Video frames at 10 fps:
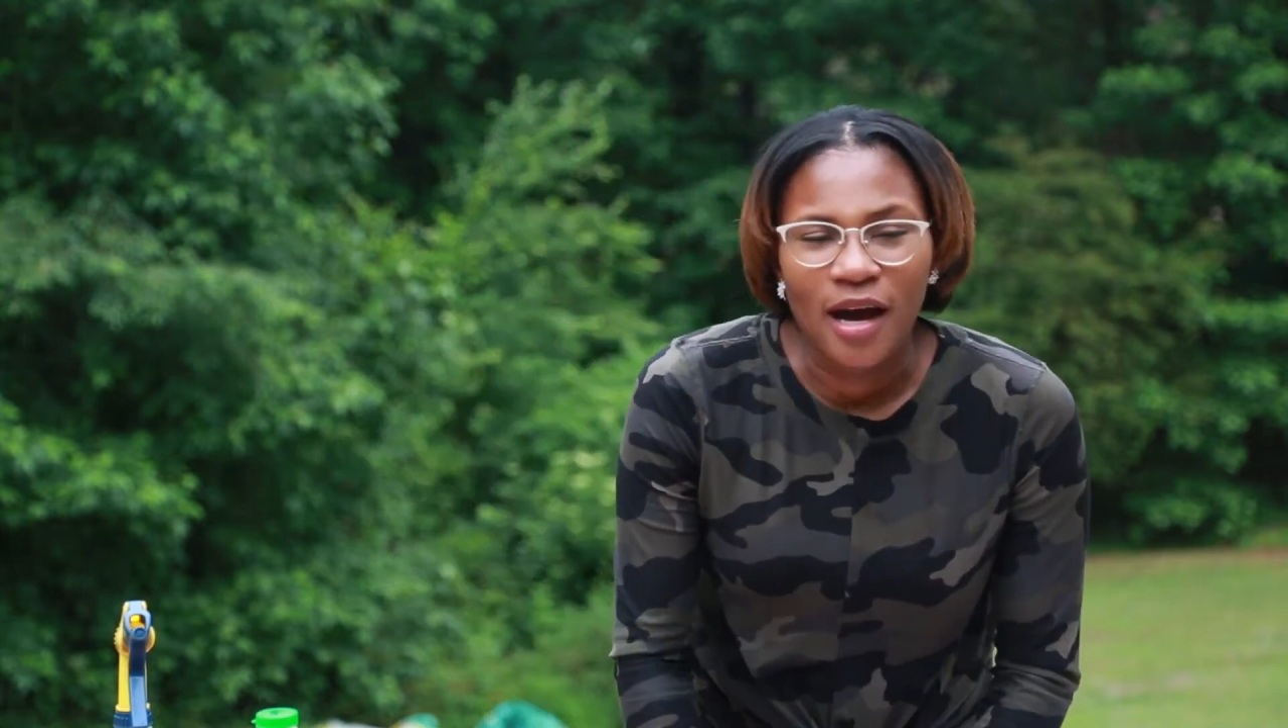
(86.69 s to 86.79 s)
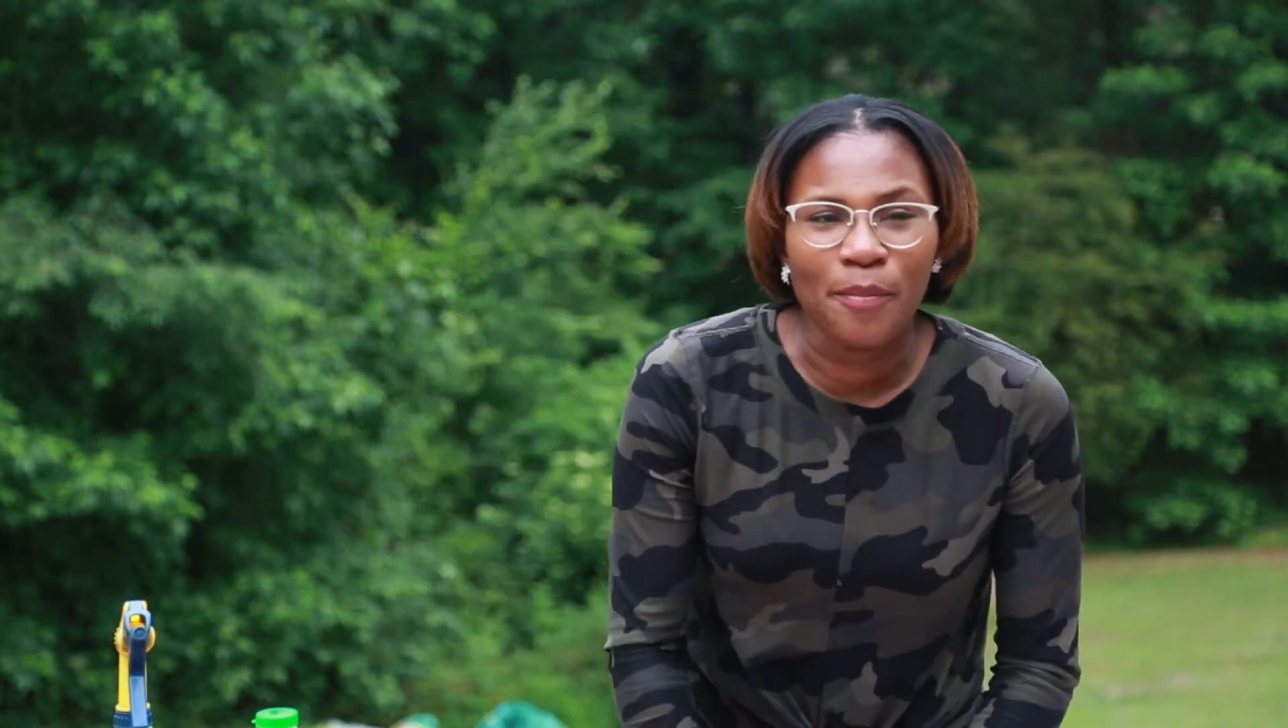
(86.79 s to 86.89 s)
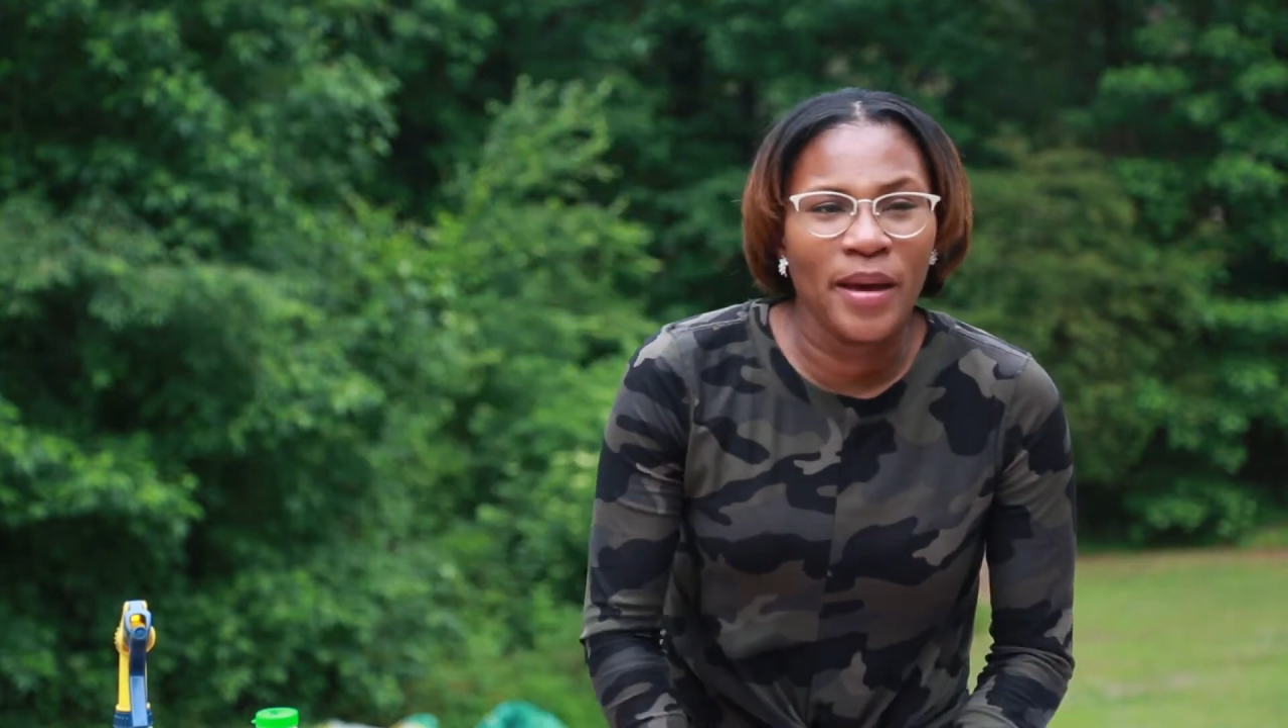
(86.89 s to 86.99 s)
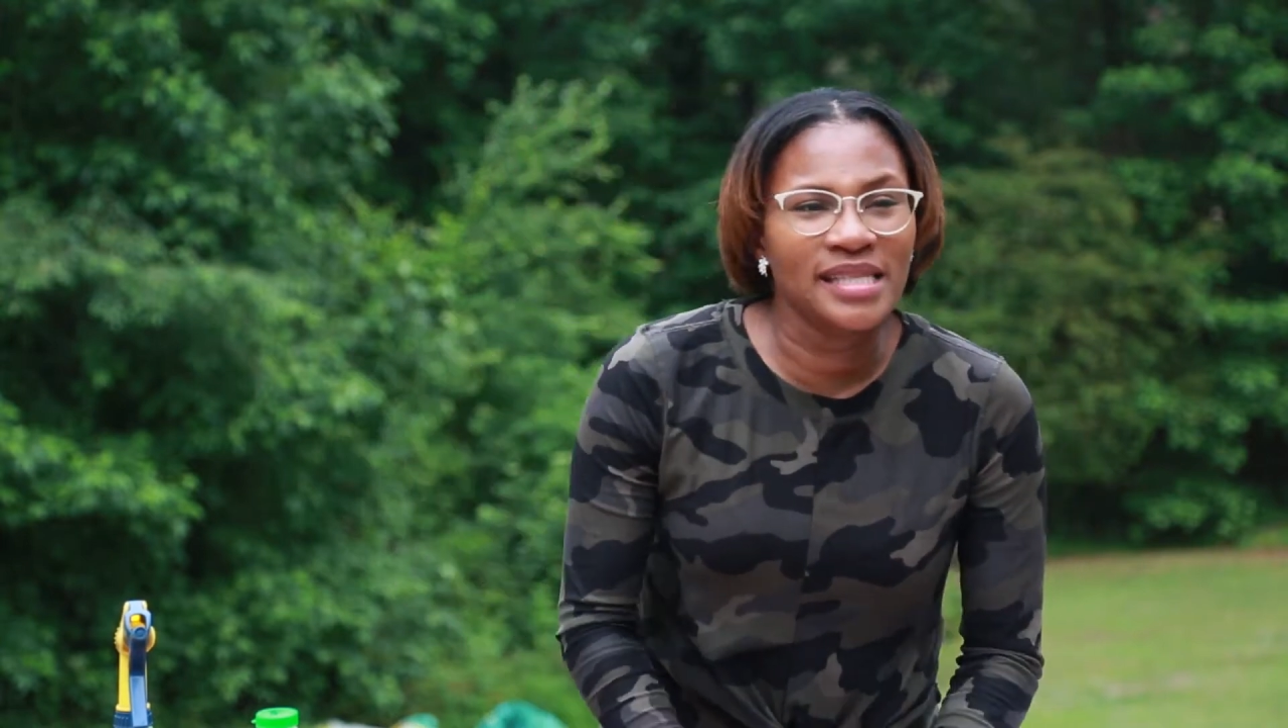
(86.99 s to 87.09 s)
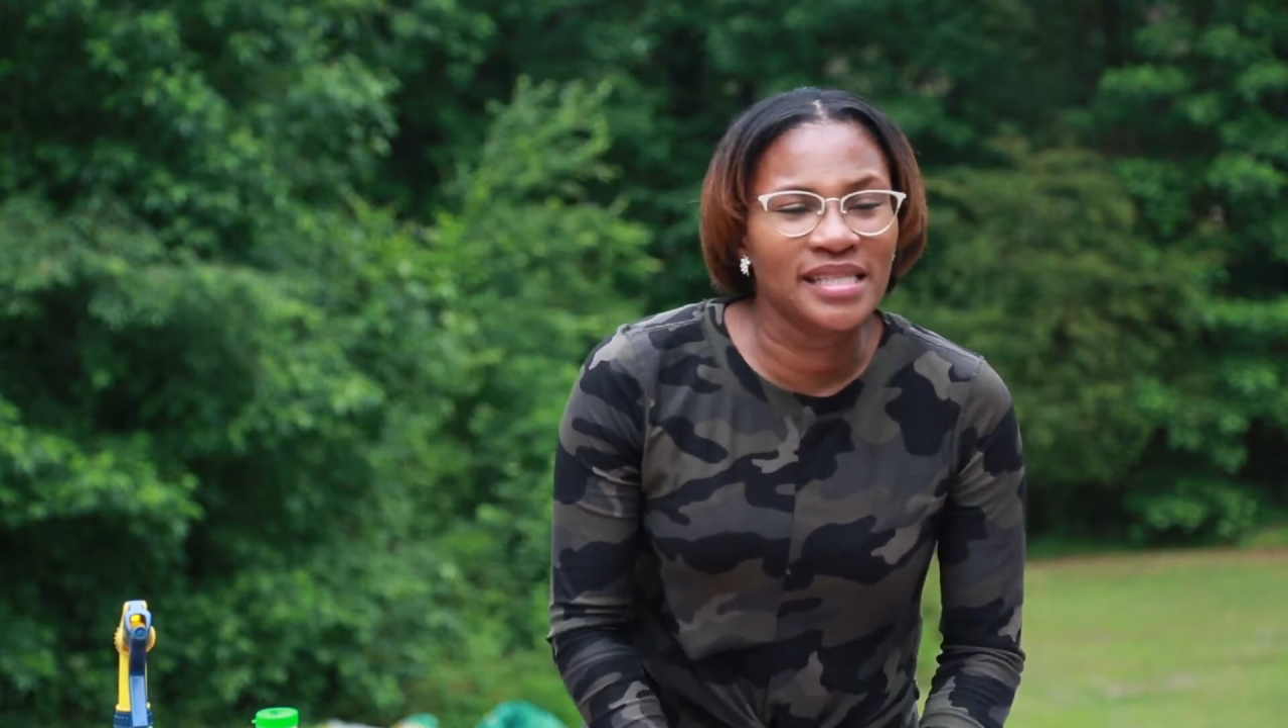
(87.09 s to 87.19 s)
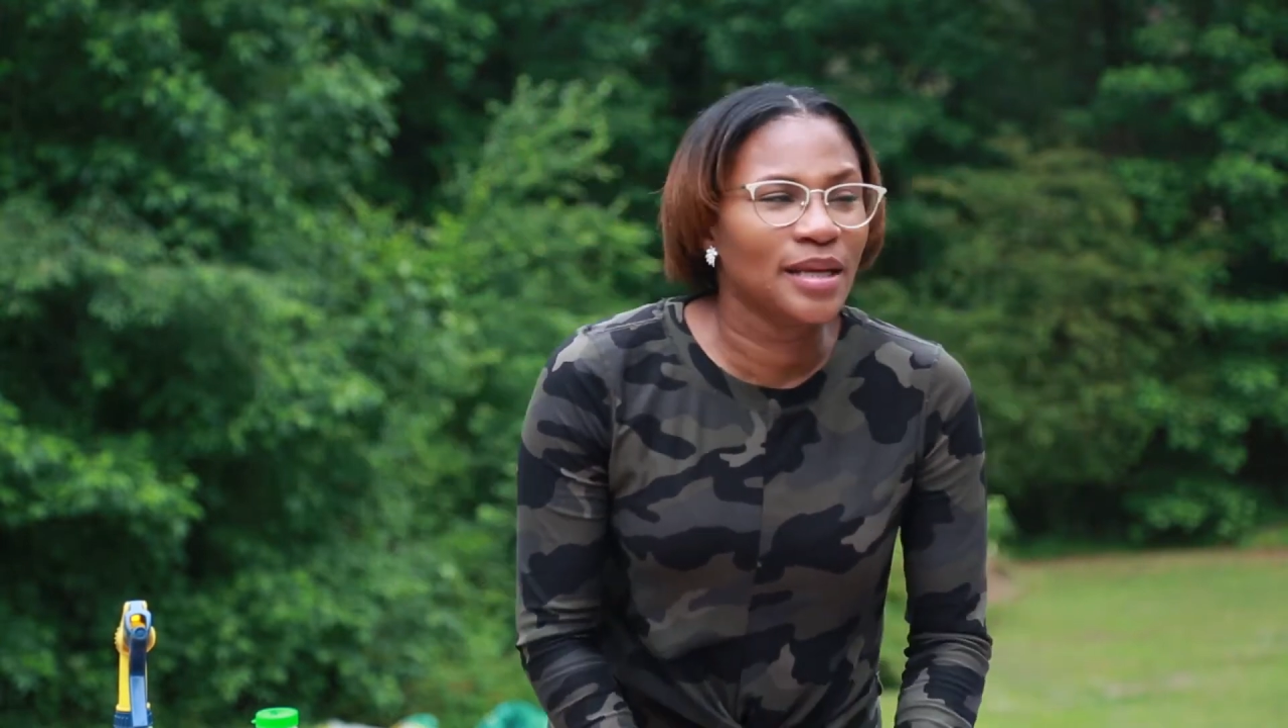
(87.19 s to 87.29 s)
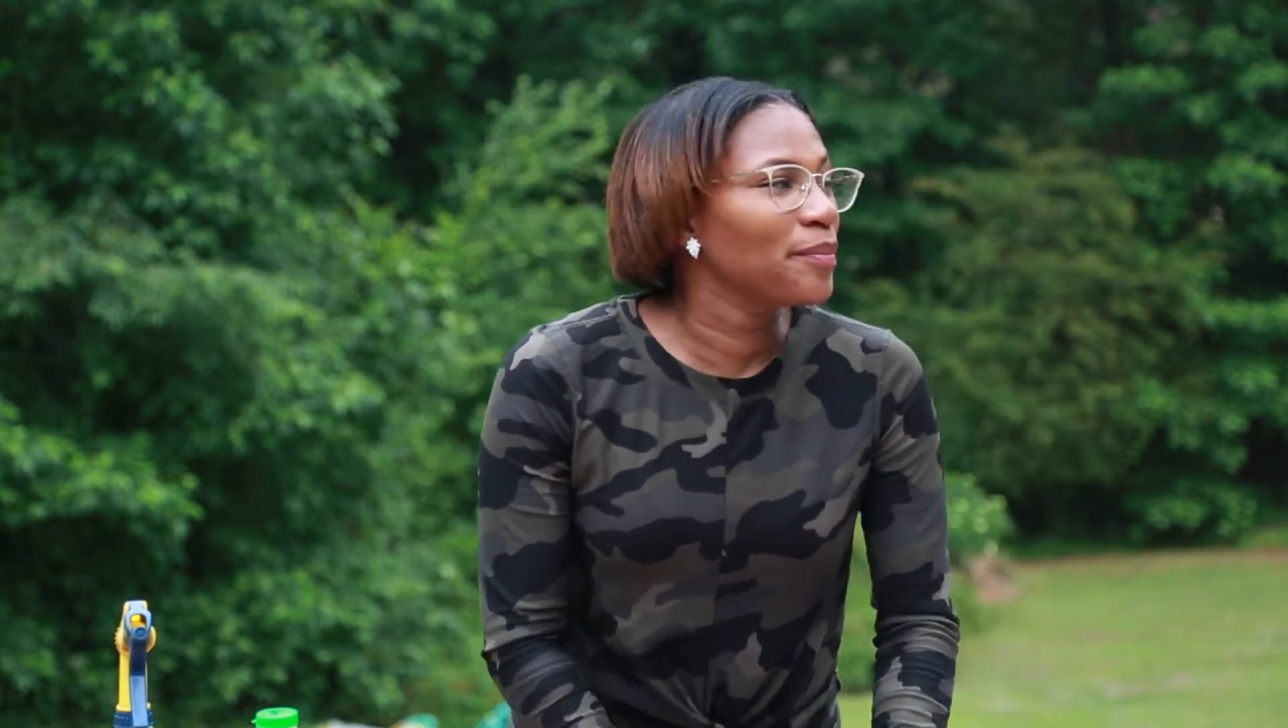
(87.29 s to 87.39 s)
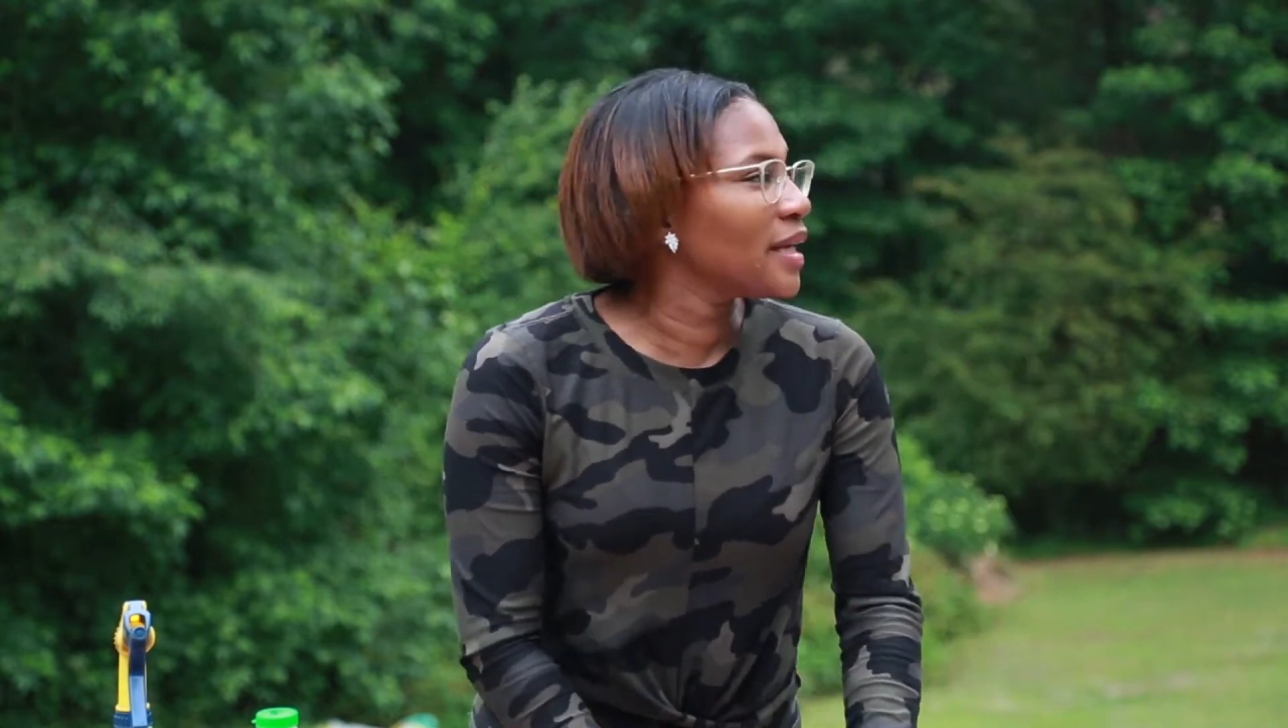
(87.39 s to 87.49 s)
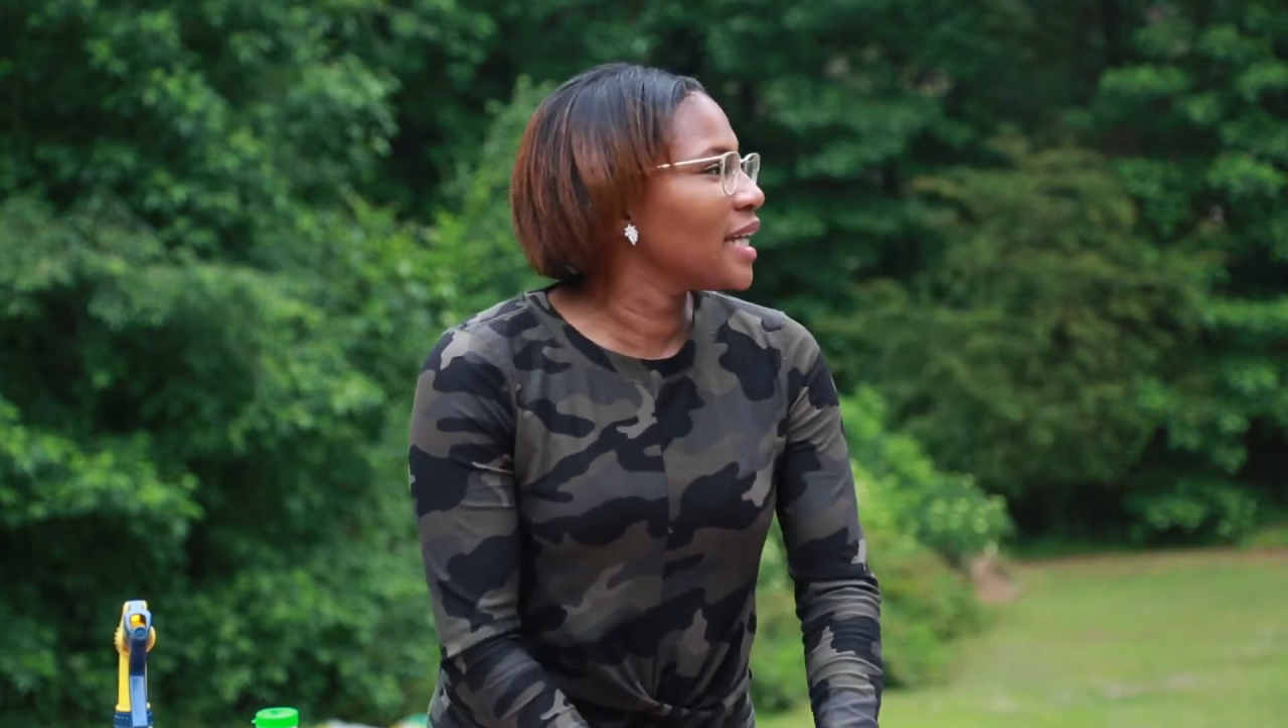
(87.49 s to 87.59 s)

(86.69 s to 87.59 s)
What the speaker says: A pest could be